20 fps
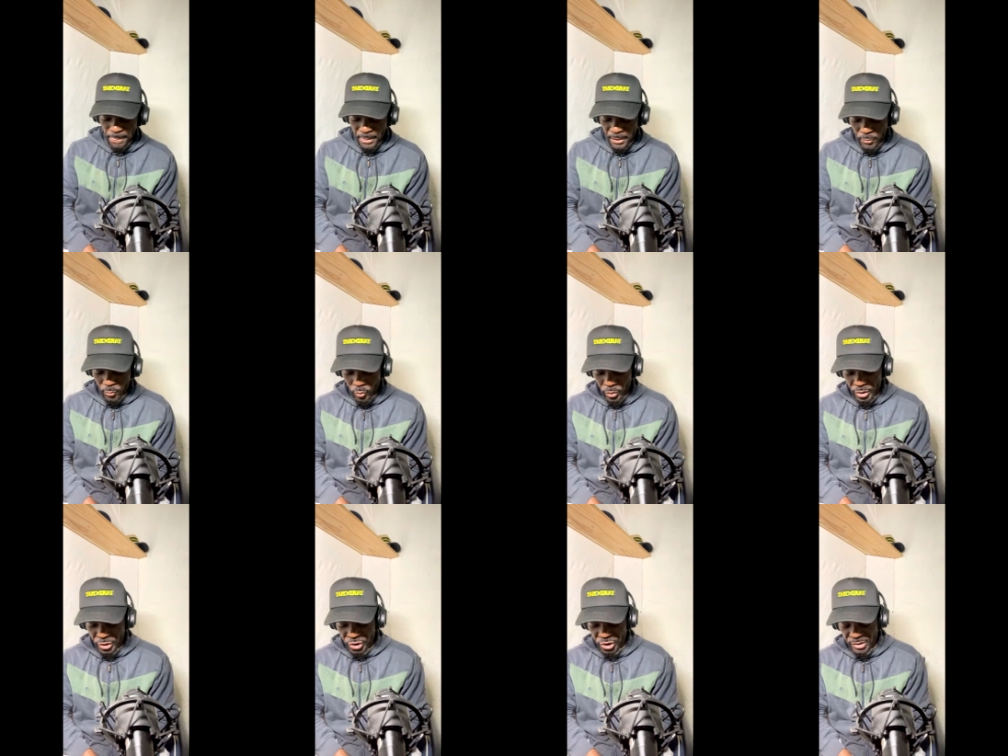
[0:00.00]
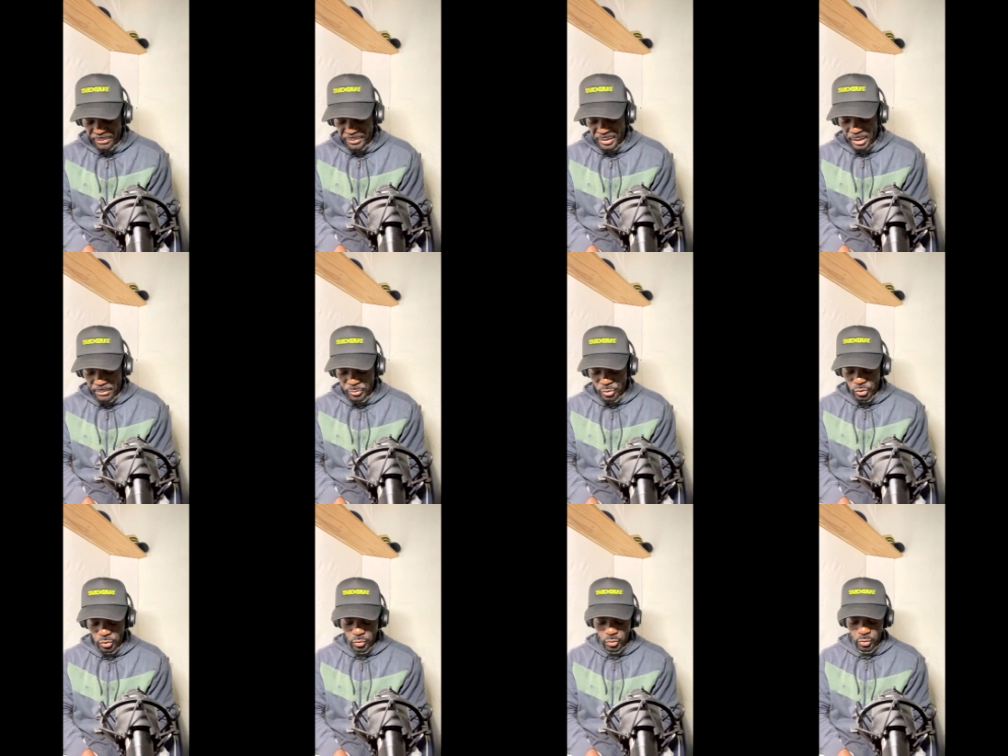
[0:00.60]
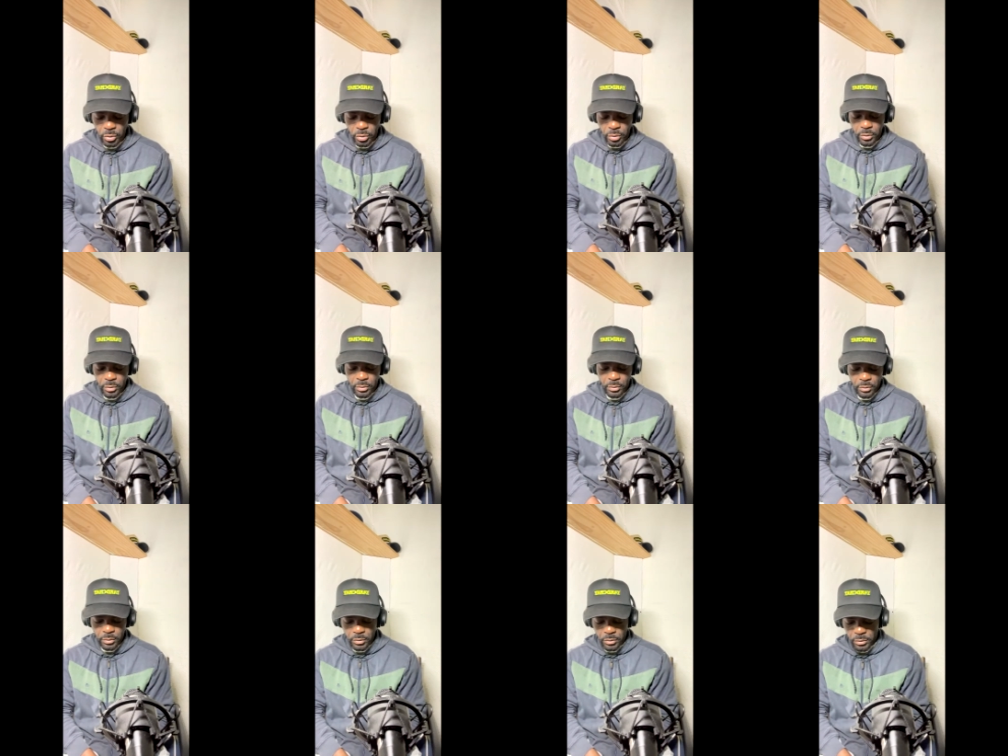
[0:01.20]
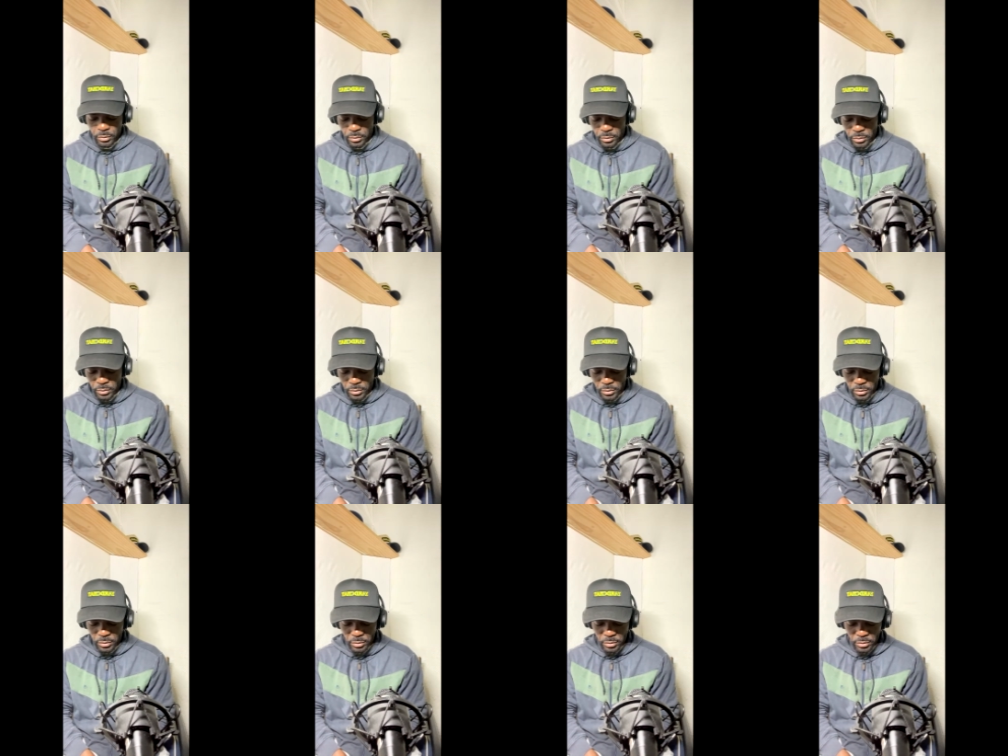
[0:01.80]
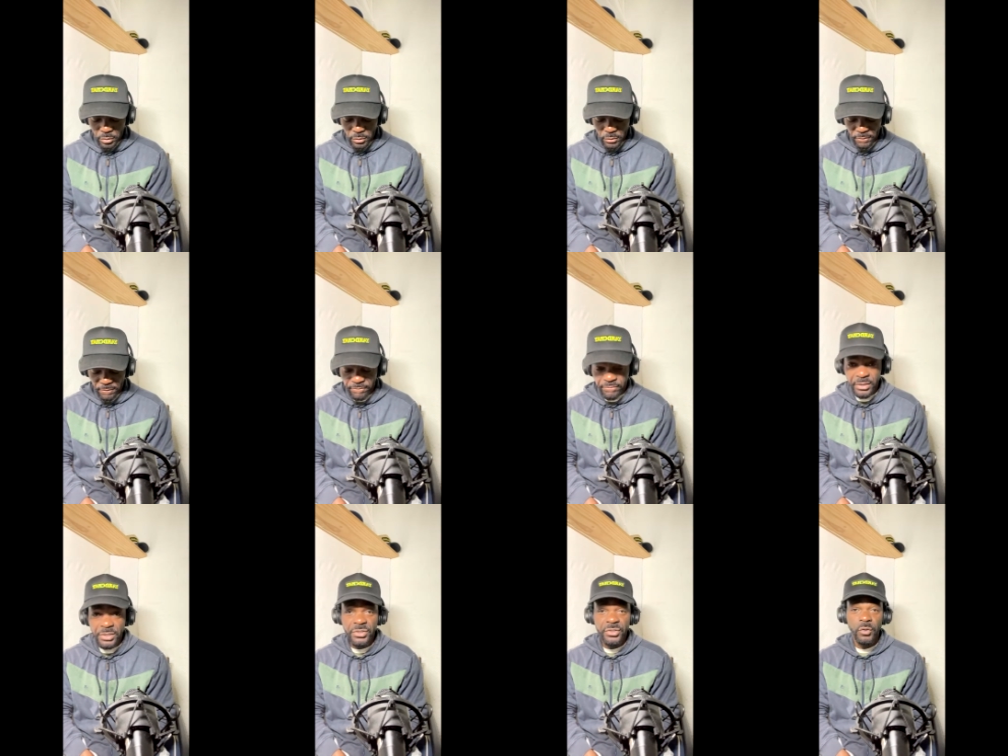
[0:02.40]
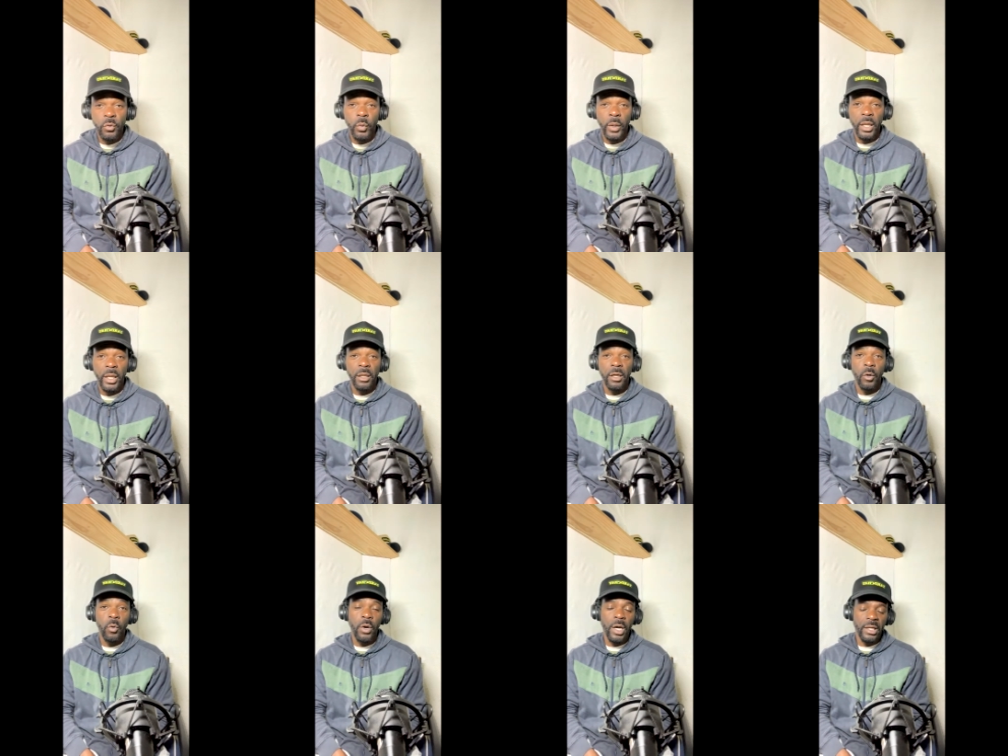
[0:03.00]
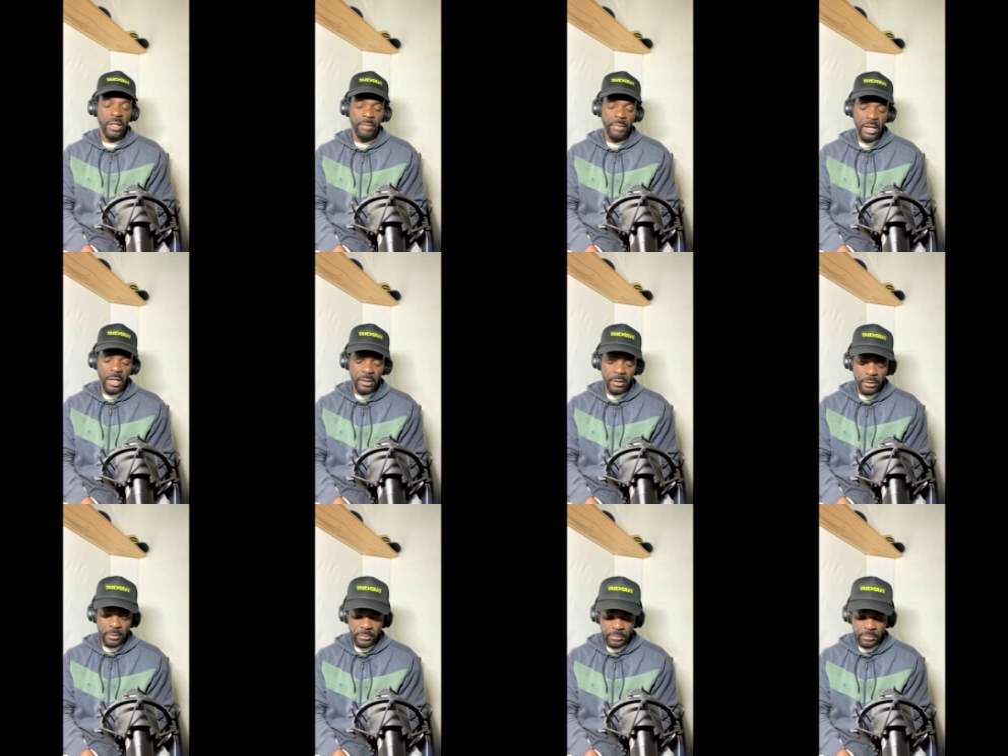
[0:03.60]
Want to ship them to Venezuela, Guatemala.